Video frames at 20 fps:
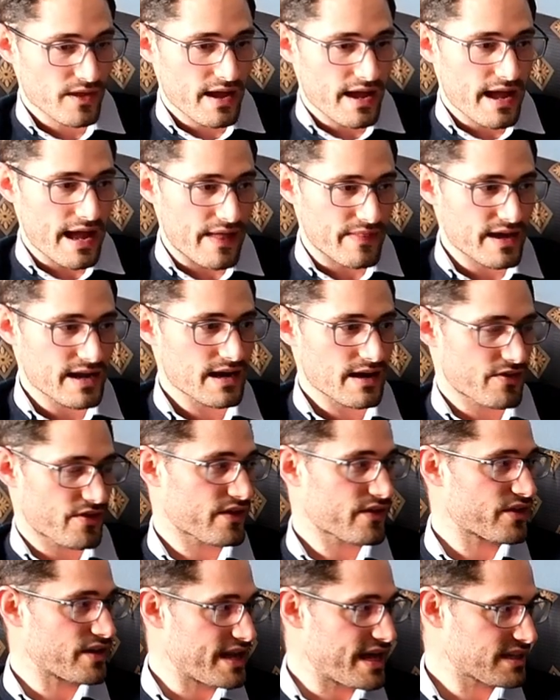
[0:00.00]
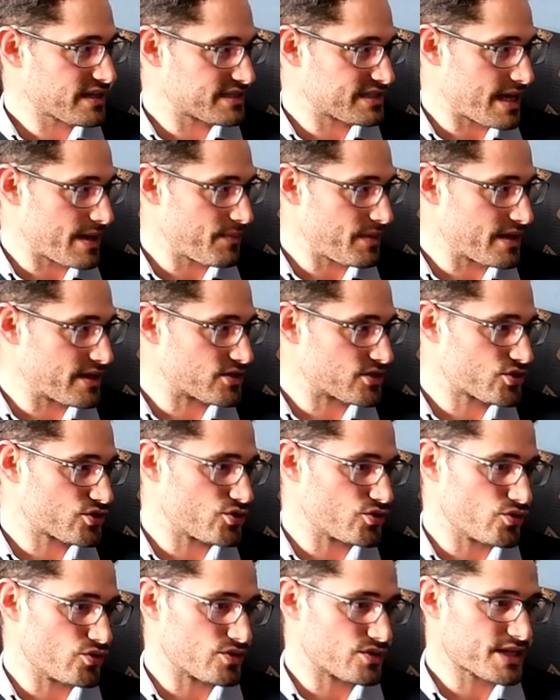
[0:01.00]
And then I think the next step is
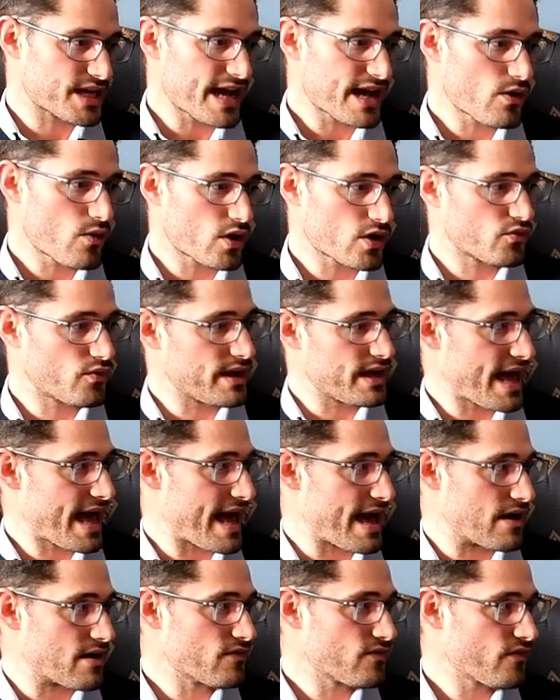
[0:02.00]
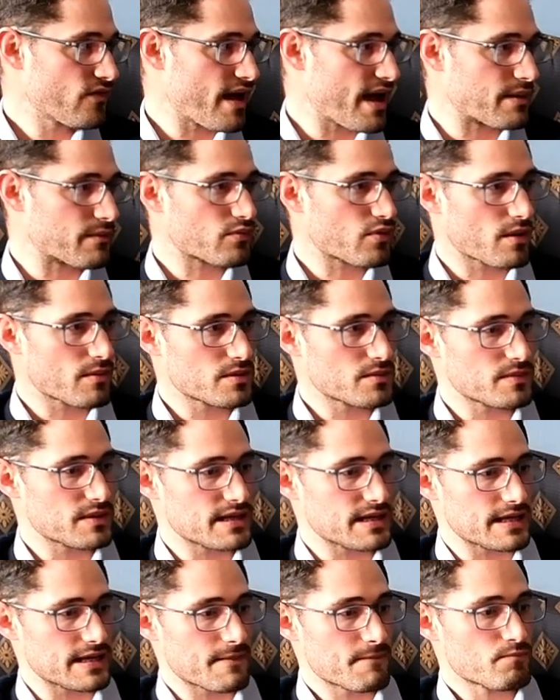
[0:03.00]
to take what we have and
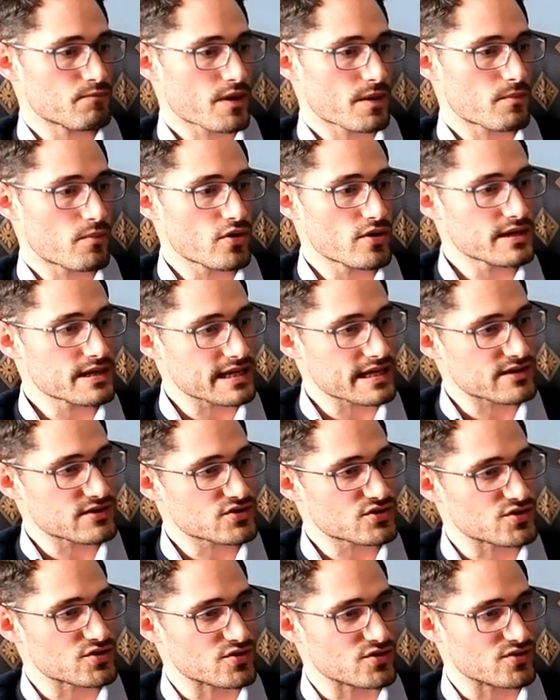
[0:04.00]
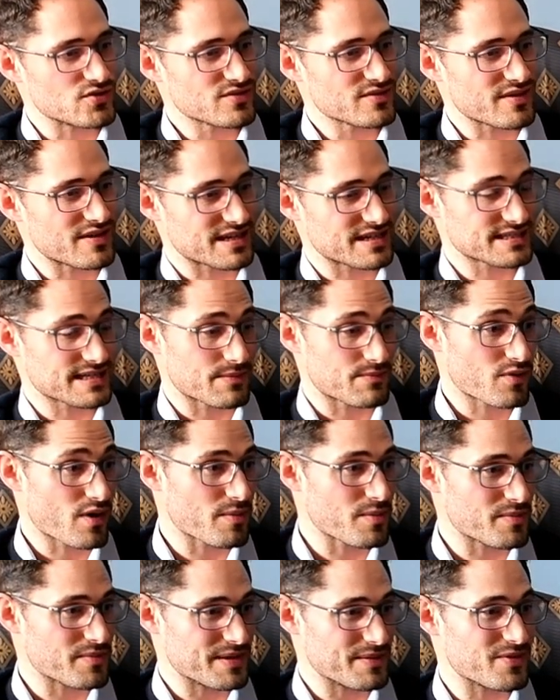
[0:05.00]
probably put it into, when I say
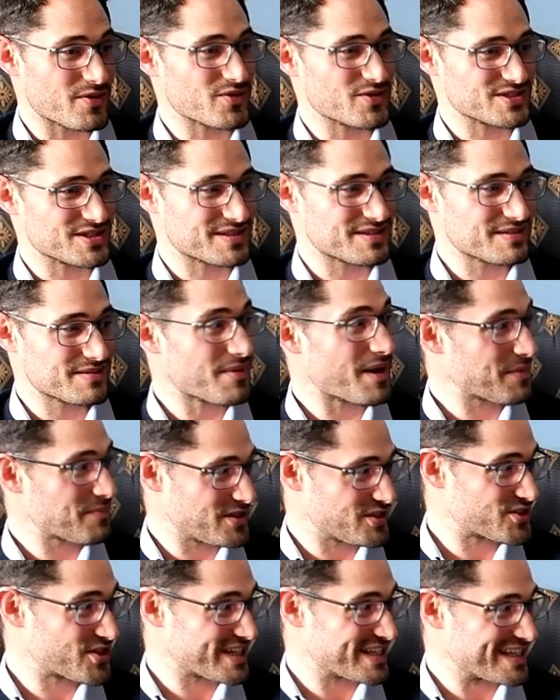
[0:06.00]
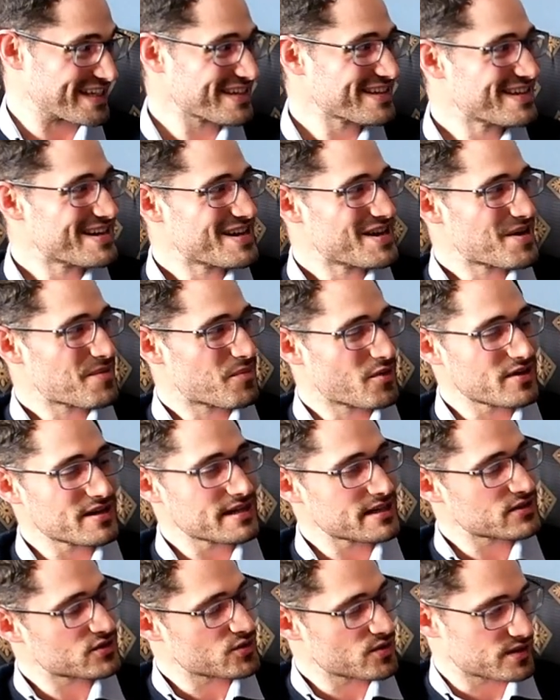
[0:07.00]
probably because it might be tricky, put it
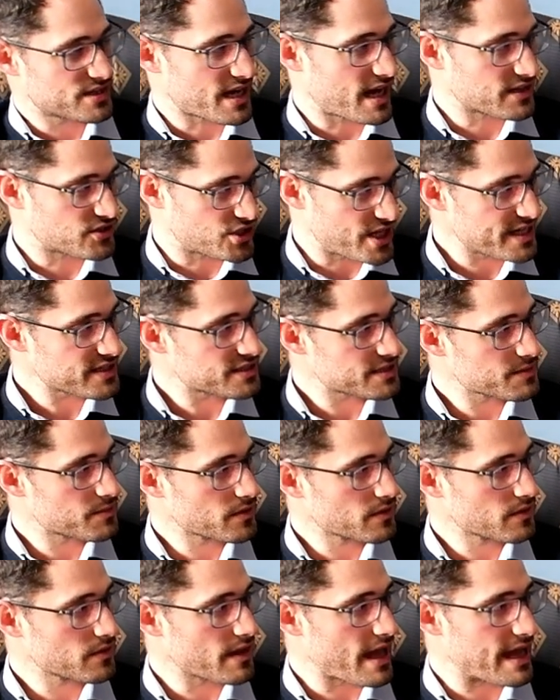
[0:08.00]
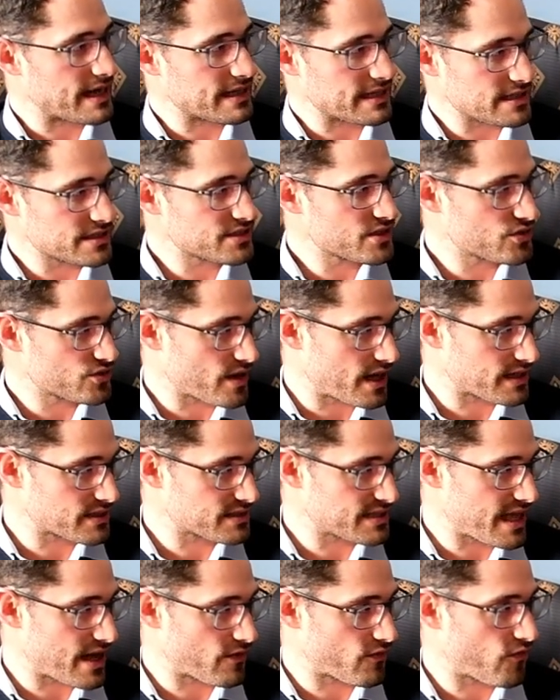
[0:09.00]
into a digestible and easy to
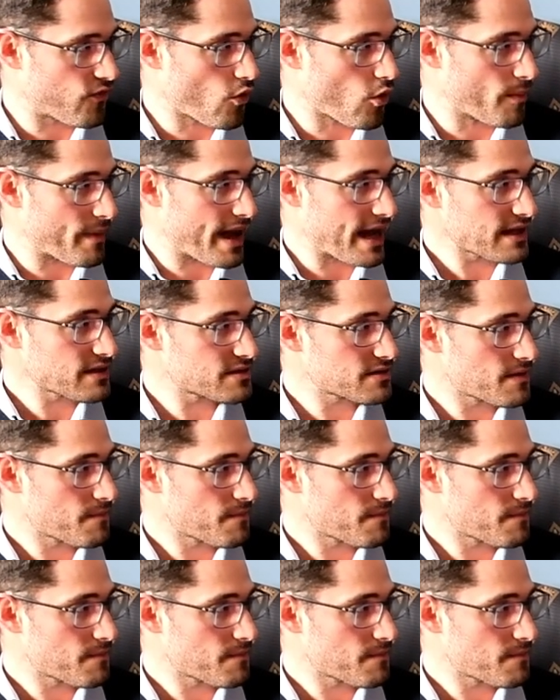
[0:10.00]
understand format